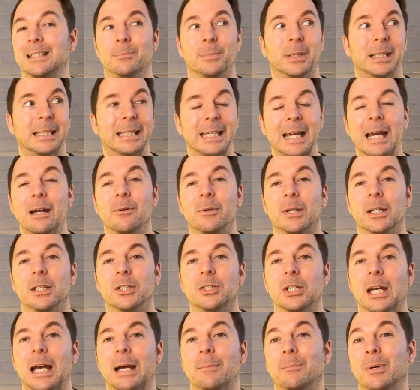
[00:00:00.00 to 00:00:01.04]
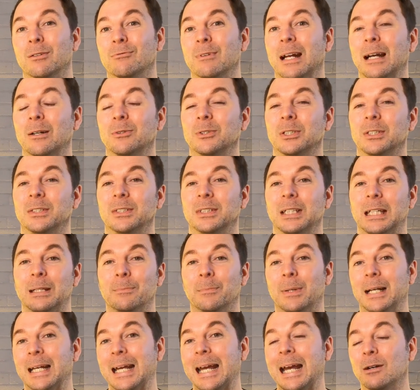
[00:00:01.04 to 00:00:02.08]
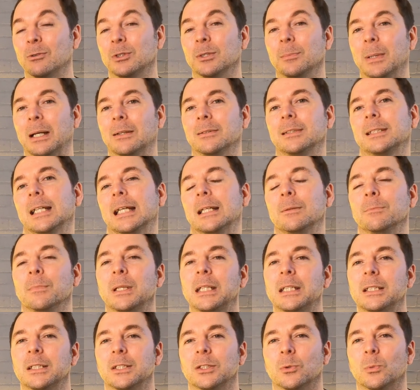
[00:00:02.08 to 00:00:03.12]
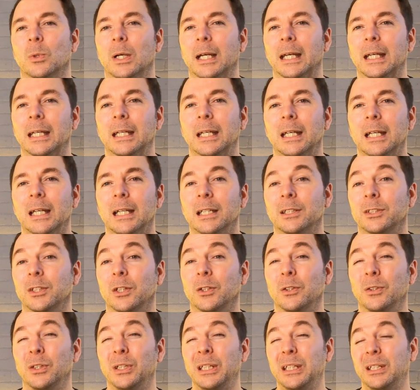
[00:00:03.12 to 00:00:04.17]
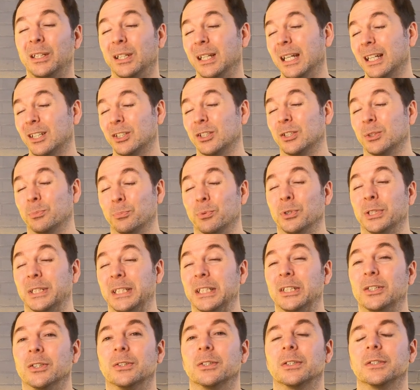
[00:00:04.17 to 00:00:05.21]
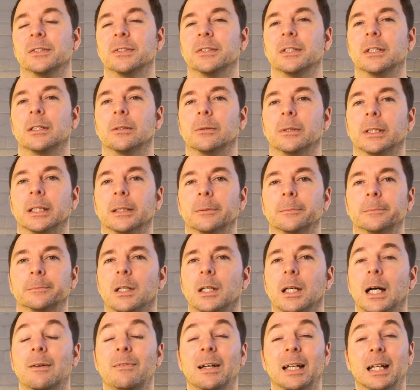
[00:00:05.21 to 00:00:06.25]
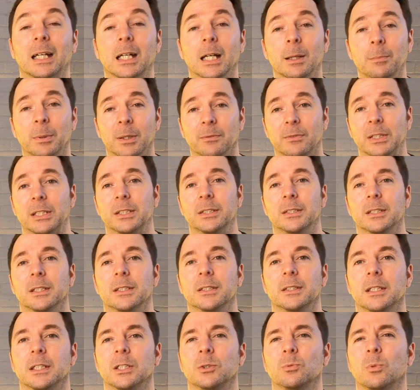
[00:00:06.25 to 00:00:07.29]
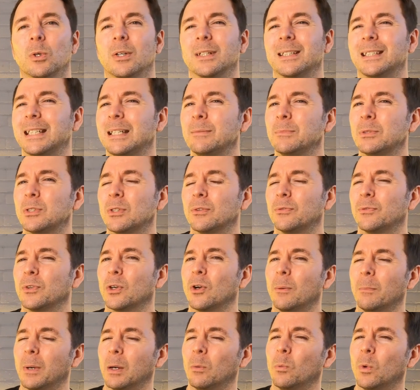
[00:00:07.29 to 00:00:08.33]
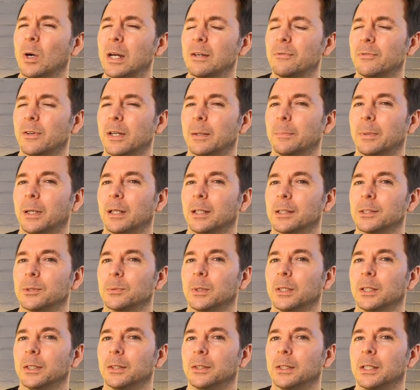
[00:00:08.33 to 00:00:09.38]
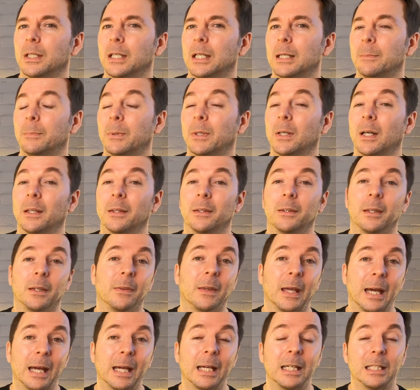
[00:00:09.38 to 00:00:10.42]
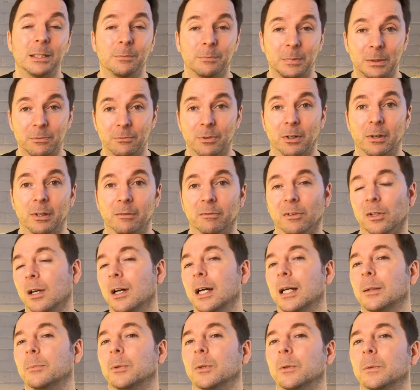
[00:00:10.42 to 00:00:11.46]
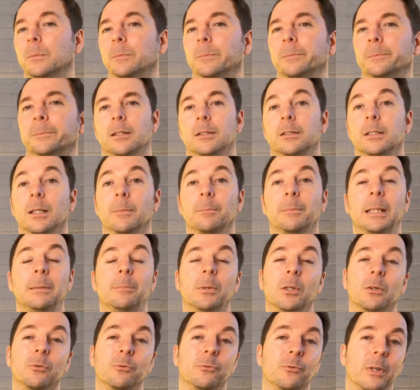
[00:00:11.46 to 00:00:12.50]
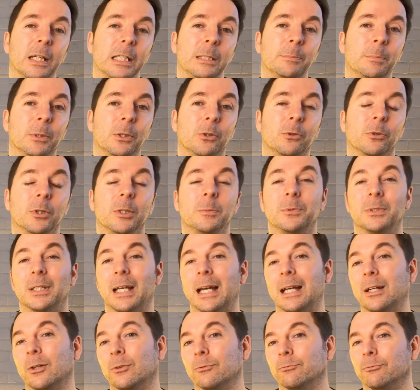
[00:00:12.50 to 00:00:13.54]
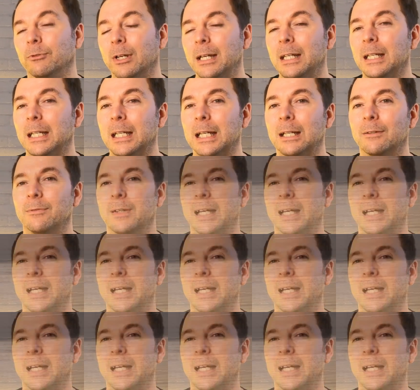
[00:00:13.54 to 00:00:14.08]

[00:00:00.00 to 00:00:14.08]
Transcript: in my garage and my routers in my house about 10 meters away, so the connection's pretty good considering. I've had a couple of instances where it seems to have forgotten my Wi-Fi password, but other than that it's been very reliable. Some people on Facebook groups and on Reddit have